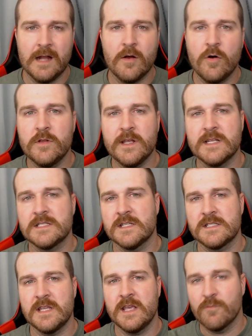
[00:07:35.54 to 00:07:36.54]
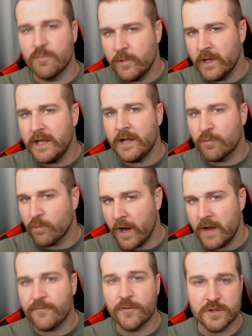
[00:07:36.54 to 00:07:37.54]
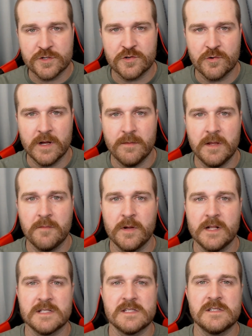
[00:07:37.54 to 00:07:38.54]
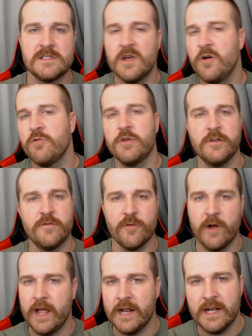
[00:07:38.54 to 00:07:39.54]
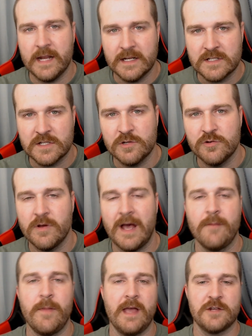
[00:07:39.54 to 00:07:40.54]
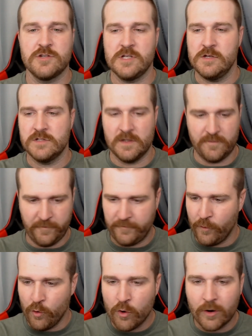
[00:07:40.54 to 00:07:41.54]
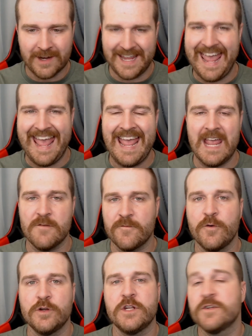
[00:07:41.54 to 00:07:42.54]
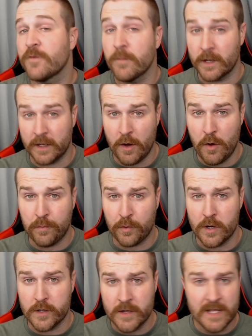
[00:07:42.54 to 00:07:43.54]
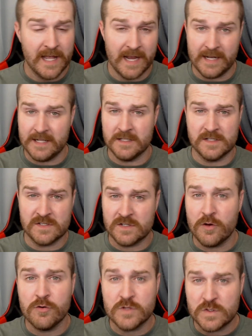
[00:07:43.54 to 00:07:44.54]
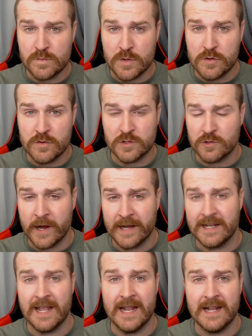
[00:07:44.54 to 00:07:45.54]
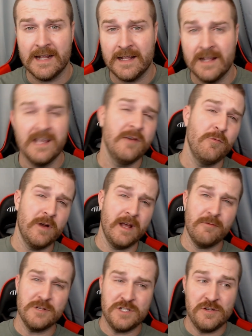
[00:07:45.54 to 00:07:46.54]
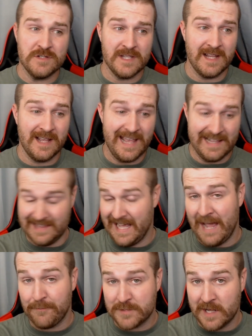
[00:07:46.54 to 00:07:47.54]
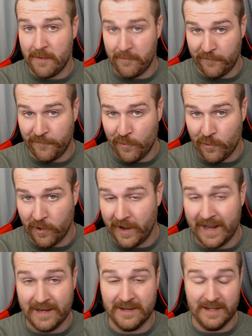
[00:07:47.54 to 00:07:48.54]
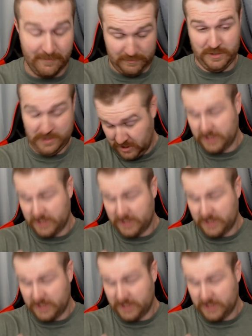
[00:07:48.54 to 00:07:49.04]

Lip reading: only is this thing really great for streaming, but it's so good for editing too. I'm actually using 4K footage from a GoPro, and it is so smooth trying to edit it. When I was using a laptop before, and it was